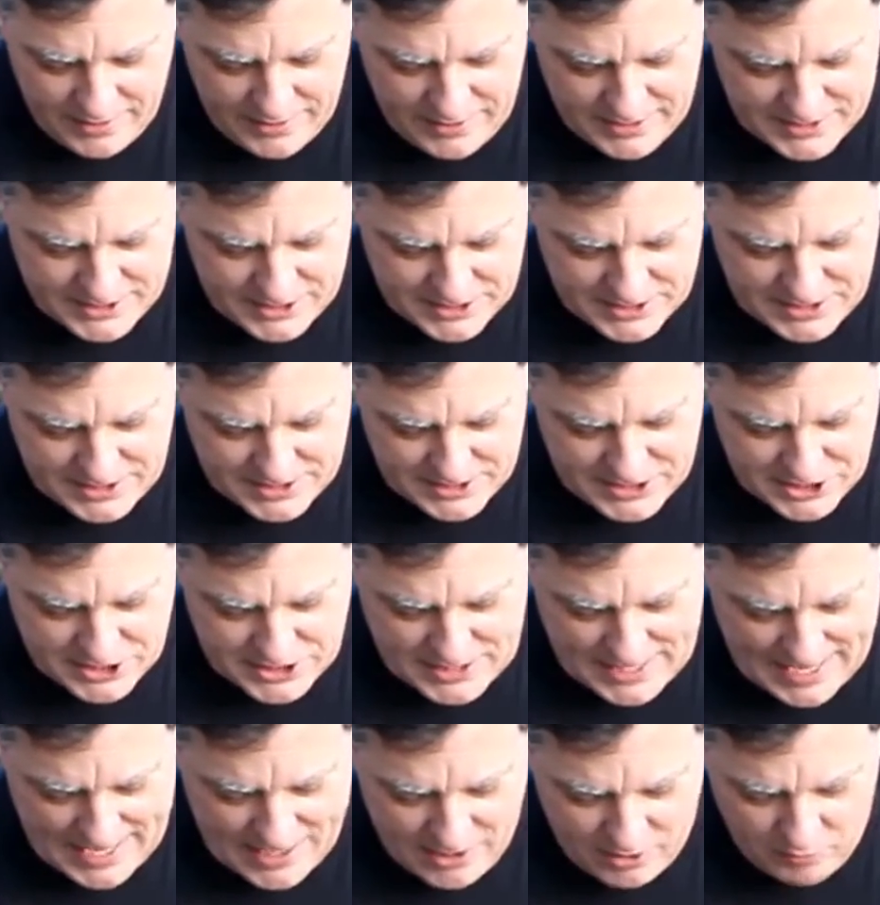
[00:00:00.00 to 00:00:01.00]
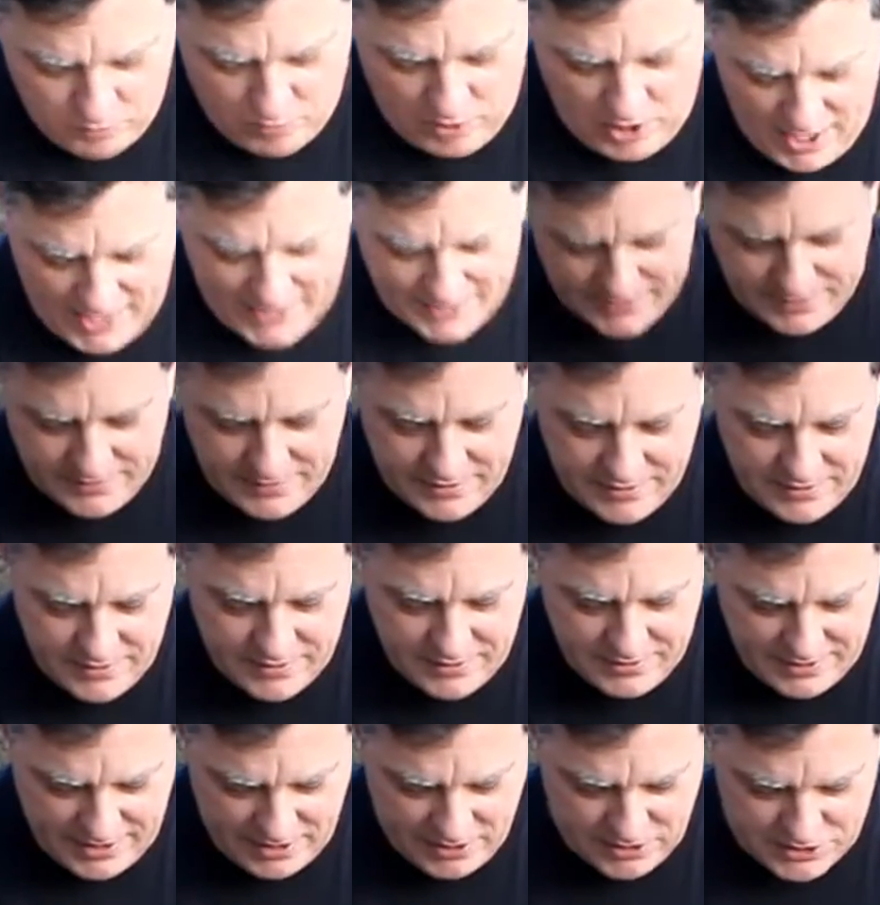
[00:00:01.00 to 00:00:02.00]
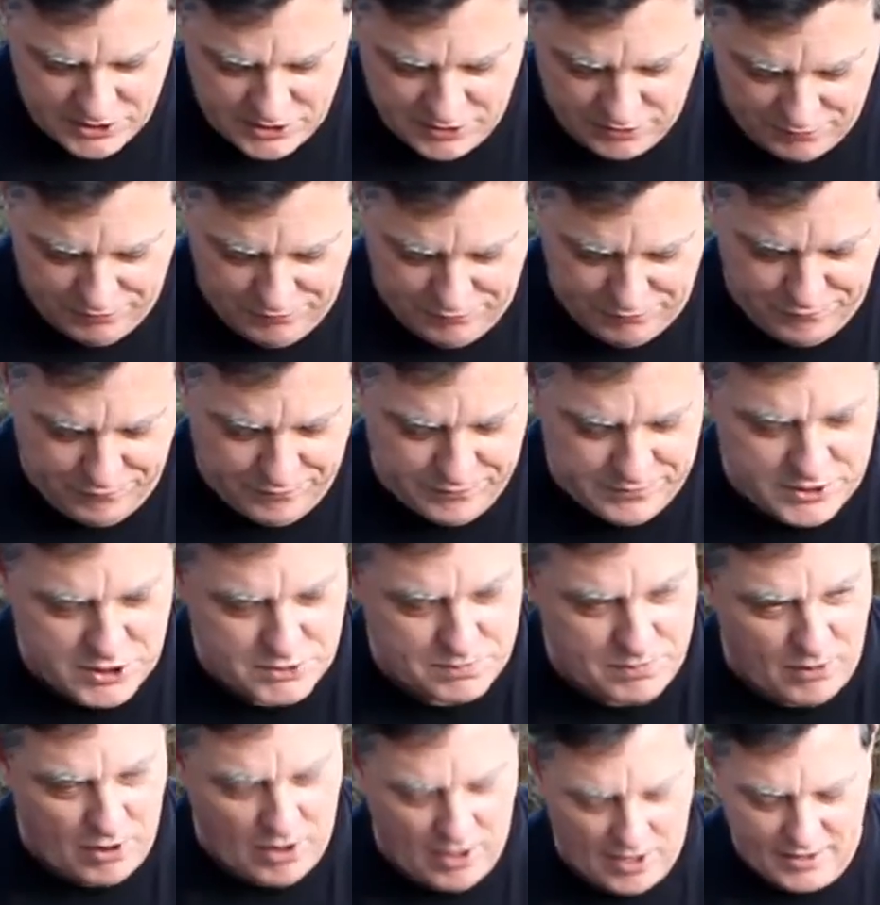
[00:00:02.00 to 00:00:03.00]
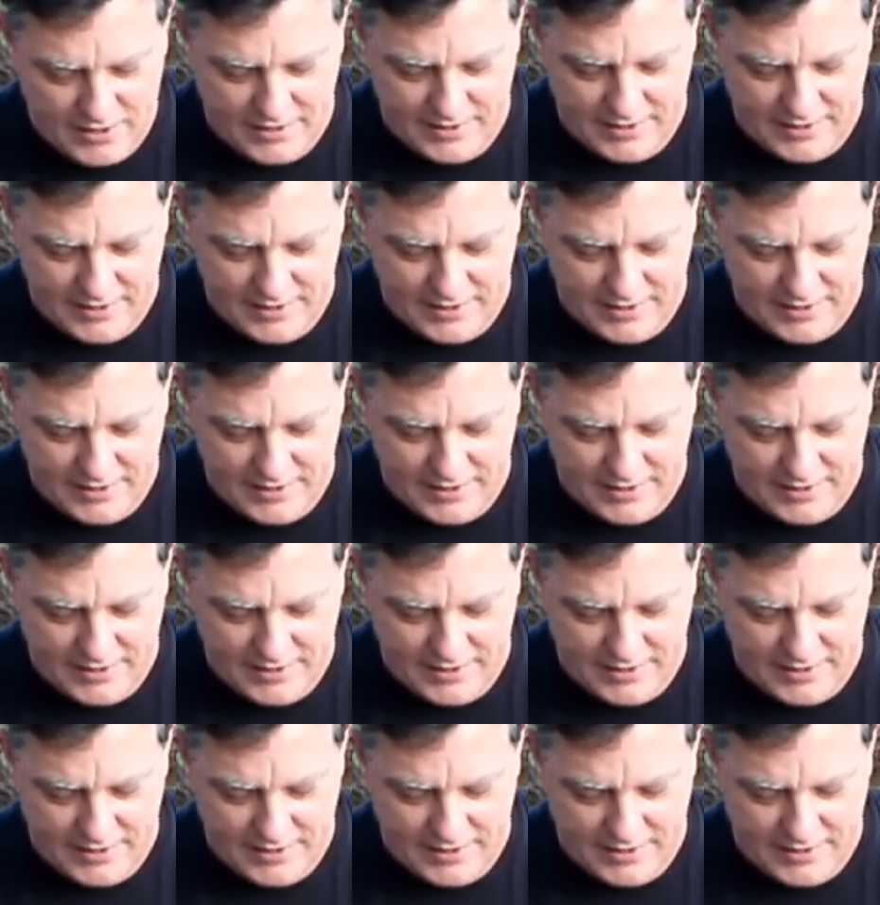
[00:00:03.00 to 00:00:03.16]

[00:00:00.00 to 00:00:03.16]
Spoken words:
This is the standard rod. There's your spark.